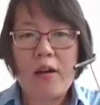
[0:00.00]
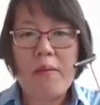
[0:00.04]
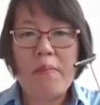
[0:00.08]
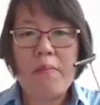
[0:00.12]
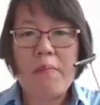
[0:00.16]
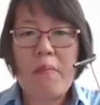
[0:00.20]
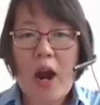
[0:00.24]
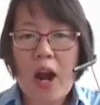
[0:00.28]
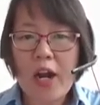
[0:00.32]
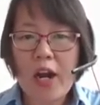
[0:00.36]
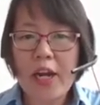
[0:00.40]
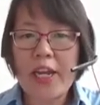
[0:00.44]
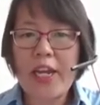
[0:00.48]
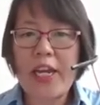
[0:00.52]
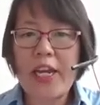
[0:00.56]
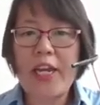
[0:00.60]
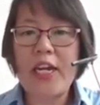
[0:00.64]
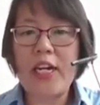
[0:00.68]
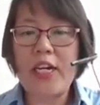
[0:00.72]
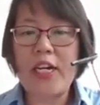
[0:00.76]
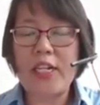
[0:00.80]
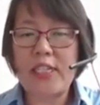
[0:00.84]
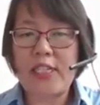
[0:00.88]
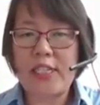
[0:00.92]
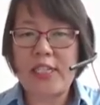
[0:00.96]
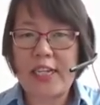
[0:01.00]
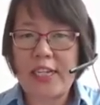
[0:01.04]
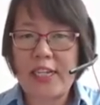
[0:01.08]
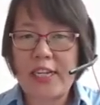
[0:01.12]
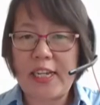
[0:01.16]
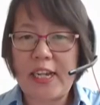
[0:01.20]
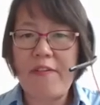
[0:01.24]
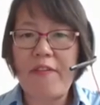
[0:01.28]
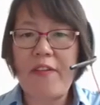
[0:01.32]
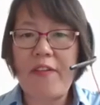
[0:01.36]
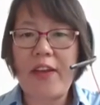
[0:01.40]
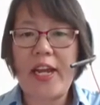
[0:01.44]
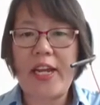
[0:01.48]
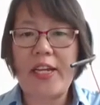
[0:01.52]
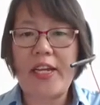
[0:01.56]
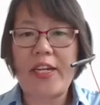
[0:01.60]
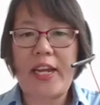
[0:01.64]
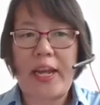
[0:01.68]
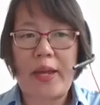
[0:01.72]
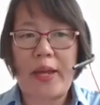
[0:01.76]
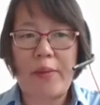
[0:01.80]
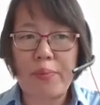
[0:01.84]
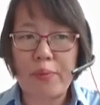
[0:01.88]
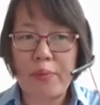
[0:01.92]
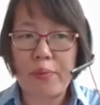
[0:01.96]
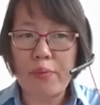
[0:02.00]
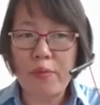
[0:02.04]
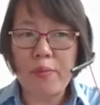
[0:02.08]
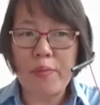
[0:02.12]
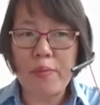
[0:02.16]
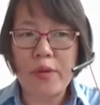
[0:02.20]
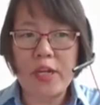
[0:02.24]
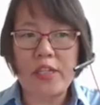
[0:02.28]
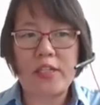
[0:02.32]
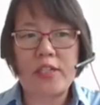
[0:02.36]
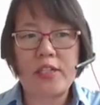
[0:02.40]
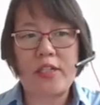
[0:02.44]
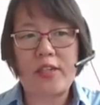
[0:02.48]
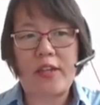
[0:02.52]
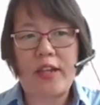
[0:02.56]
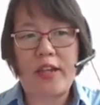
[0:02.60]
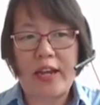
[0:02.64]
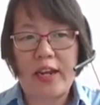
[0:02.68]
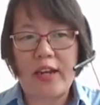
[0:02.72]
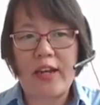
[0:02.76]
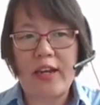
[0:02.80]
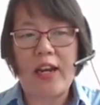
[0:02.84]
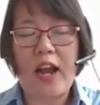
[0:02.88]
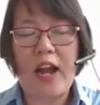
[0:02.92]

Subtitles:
marking a significant improvement in